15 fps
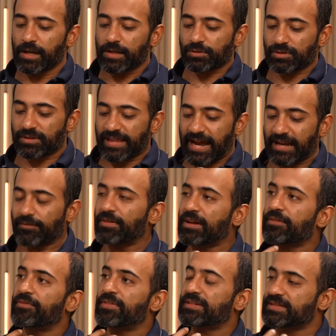So that
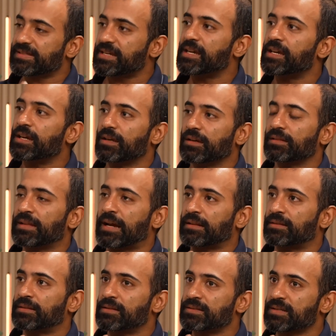way we see
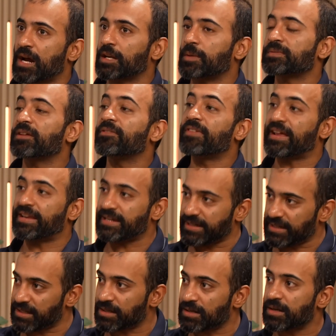that the startups are very
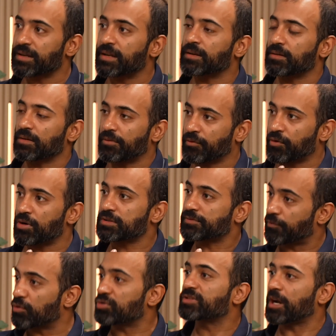eager and, of course,
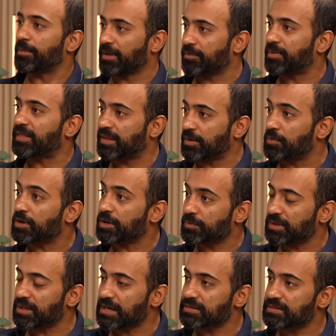forthcoming when they work
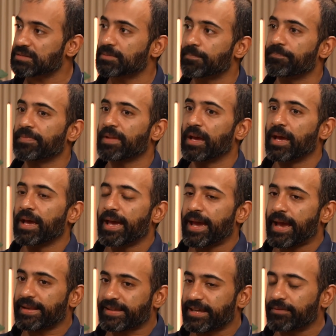with us.
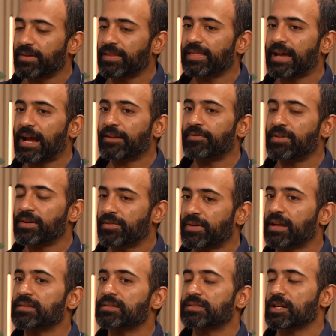And given that we
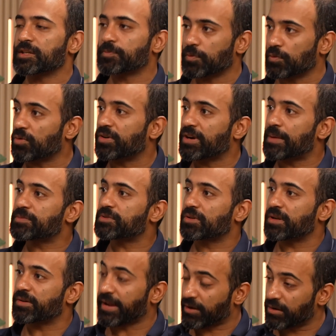run such programs
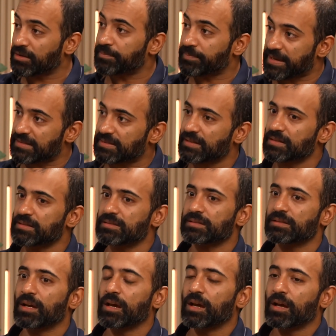on a regular basis,